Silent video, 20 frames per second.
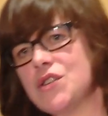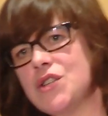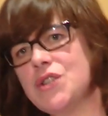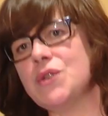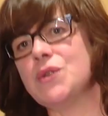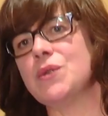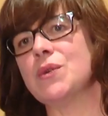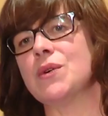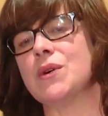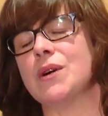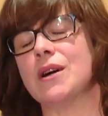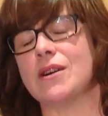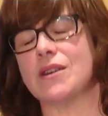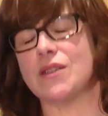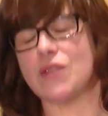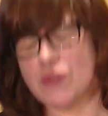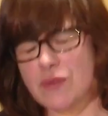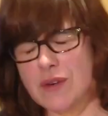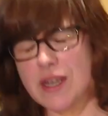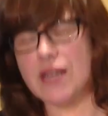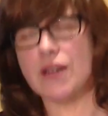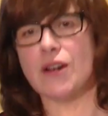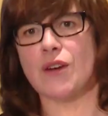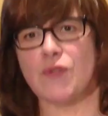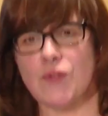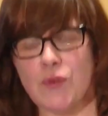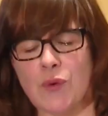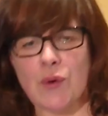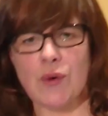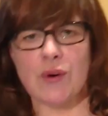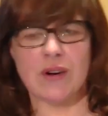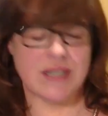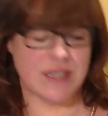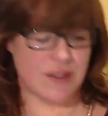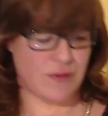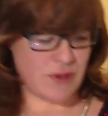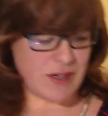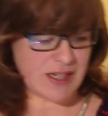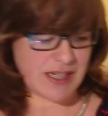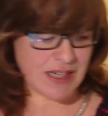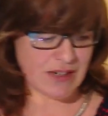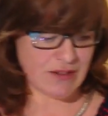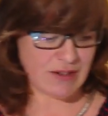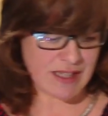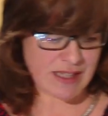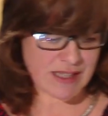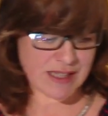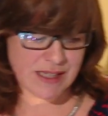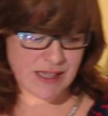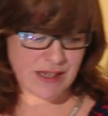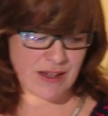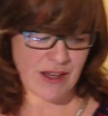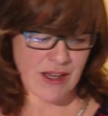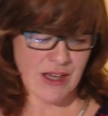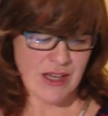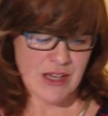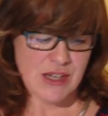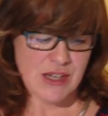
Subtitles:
2 or 3 or 4 different eras. The